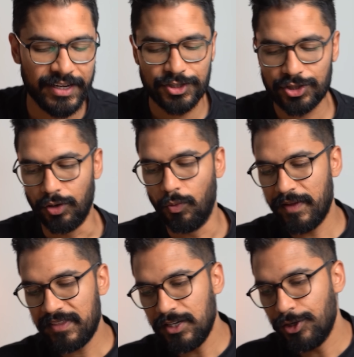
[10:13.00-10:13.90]
So
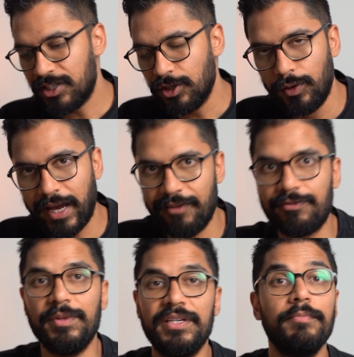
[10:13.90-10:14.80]
one thing you need to look at
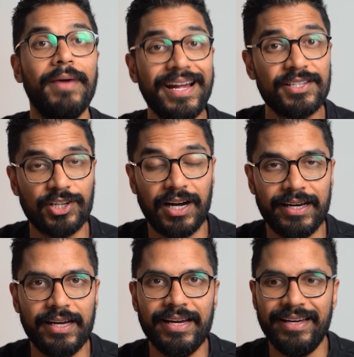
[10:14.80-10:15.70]
from the demand
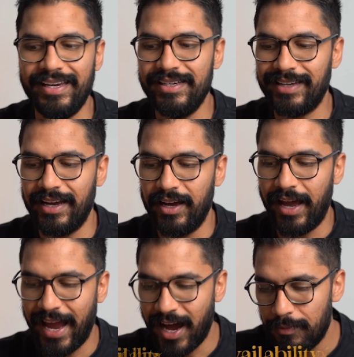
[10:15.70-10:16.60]
side is
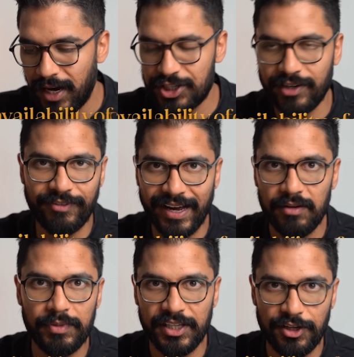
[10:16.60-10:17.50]
how much
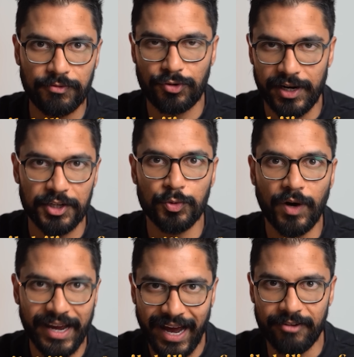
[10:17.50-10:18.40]
availability of credit do
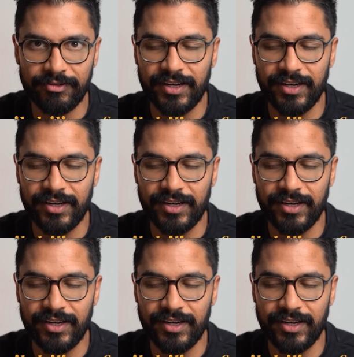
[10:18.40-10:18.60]
I have?